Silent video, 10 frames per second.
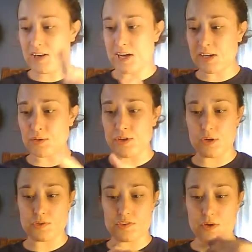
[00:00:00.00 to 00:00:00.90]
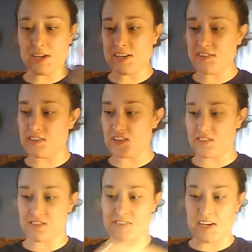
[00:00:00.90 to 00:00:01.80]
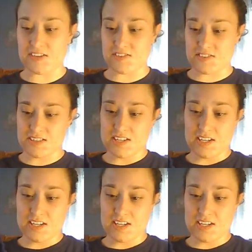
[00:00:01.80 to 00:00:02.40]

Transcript: I don't know. So any suggestions? I just